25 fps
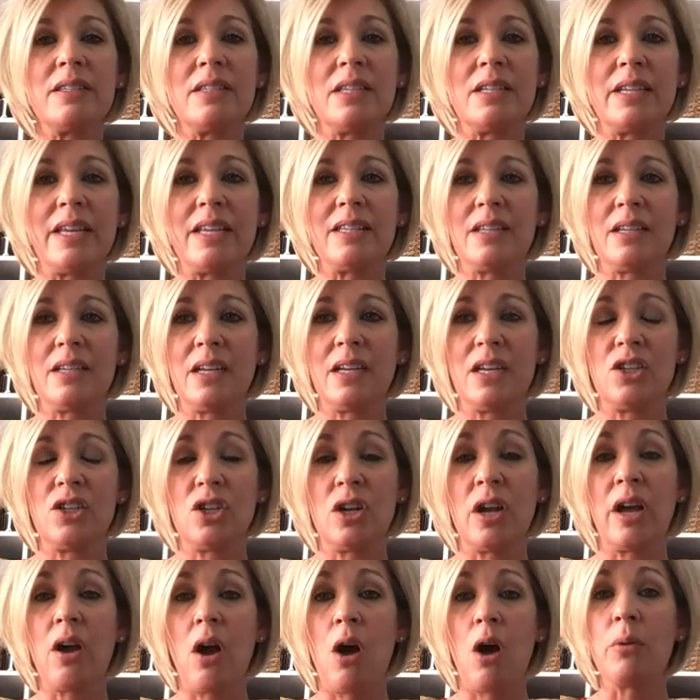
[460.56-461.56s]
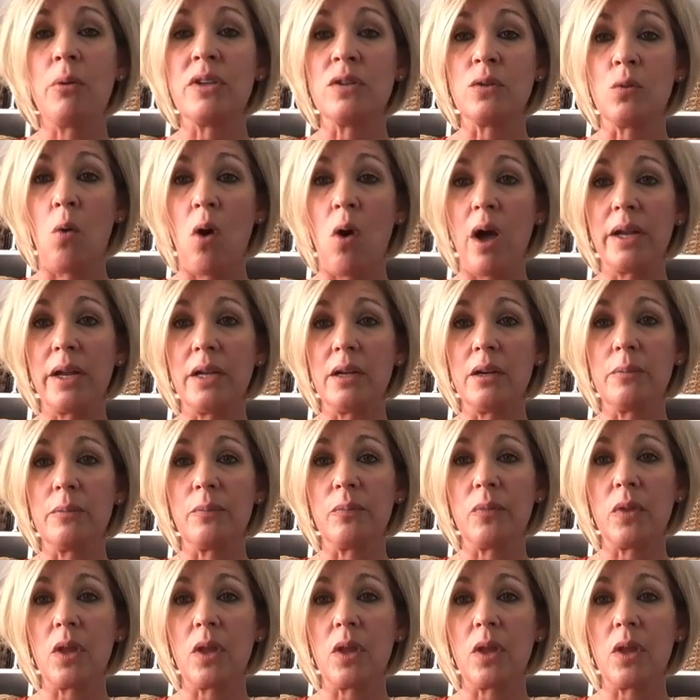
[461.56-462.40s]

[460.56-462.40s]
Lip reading: is a designation I'd always wanted.